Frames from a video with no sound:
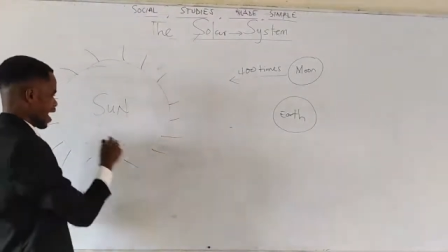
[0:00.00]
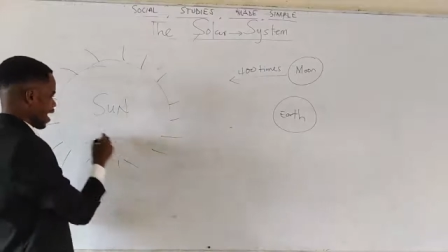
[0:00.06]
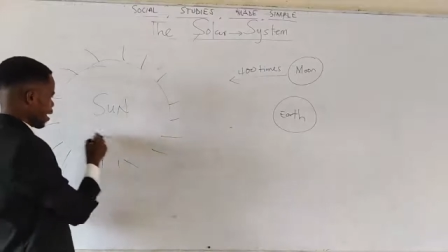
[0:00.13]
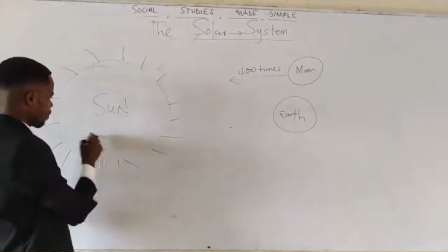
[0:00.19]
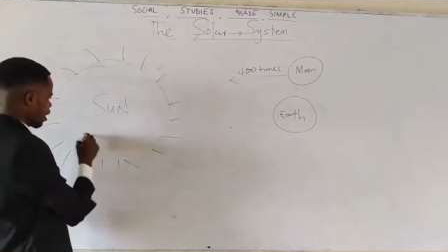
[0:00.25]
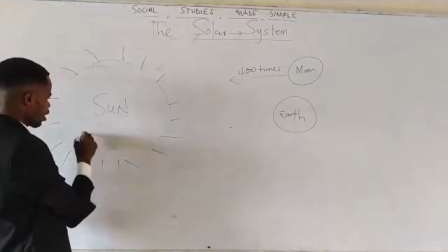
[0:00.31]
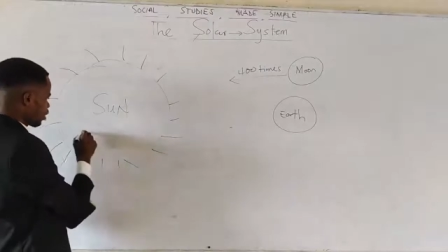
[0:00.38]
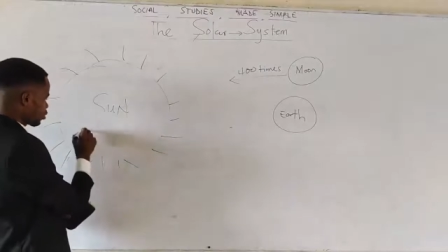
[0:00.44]

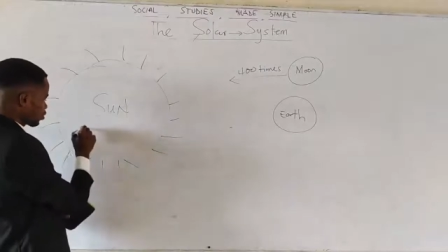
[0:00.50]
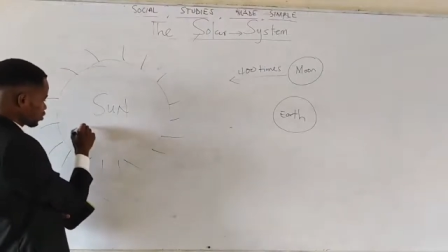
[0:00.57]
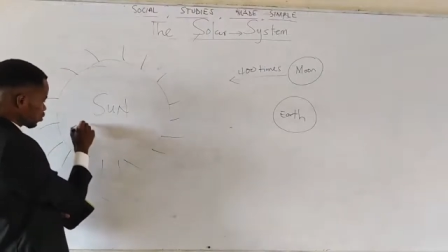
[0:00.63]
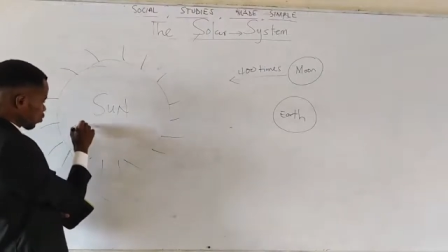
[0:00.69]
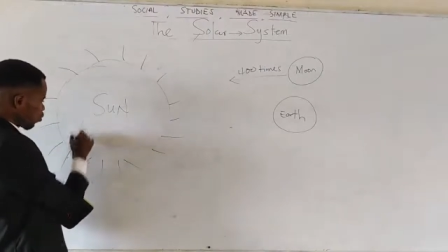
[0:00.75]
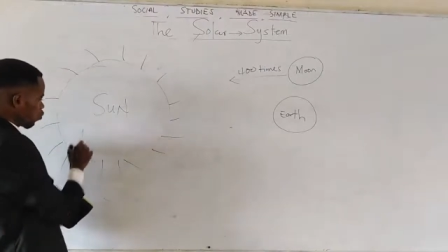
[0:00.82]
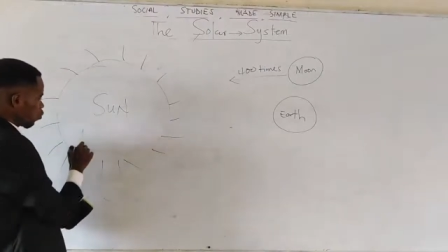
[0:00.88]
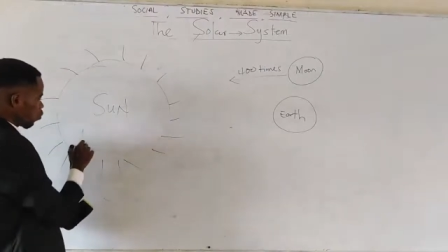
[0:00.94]

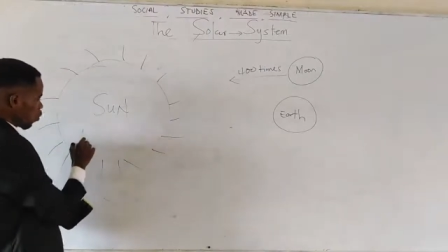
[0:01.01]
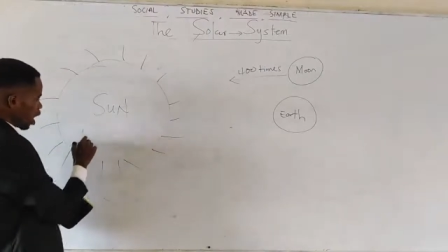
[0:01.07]
about